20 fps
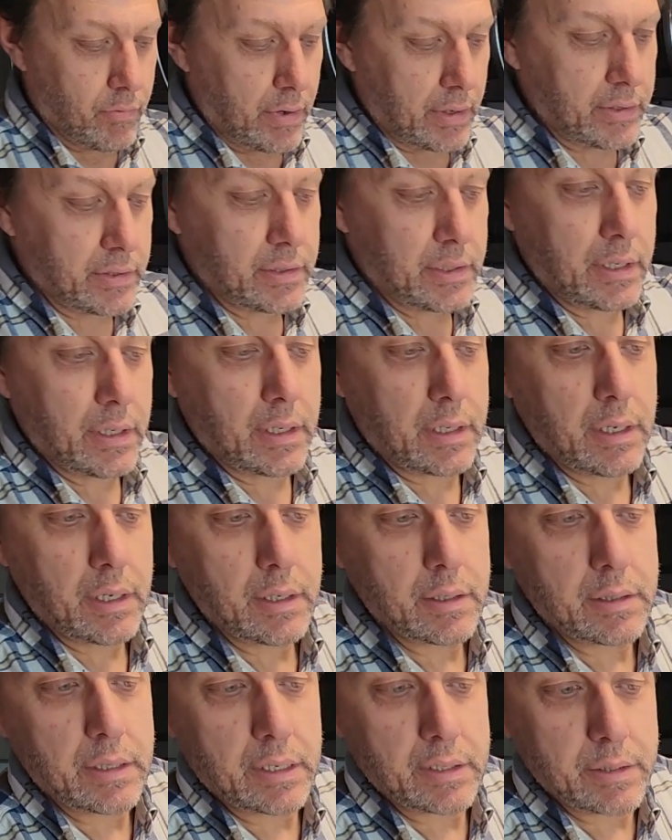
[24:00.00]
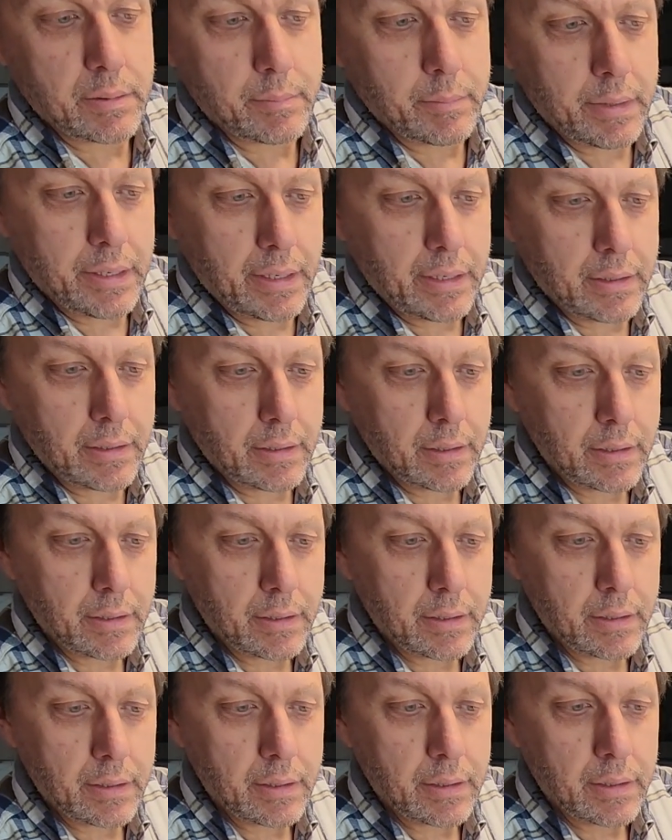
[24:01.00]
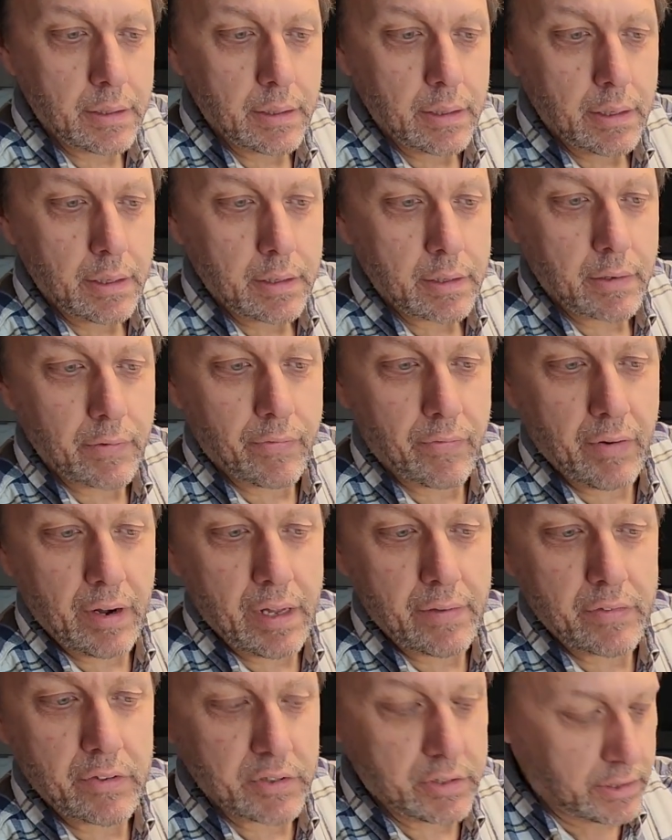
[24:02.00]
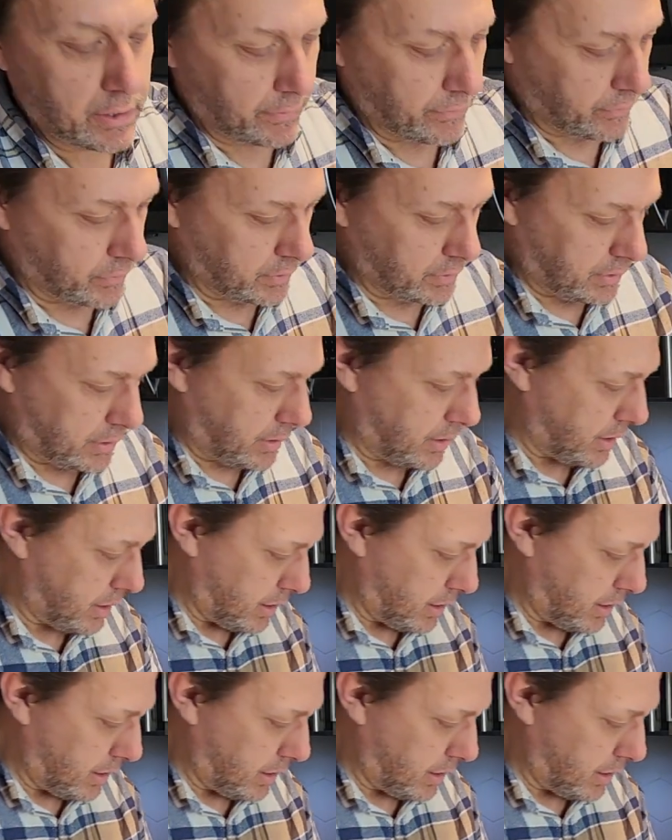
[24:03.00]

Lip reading: rustic doesn't mean the flavour is different.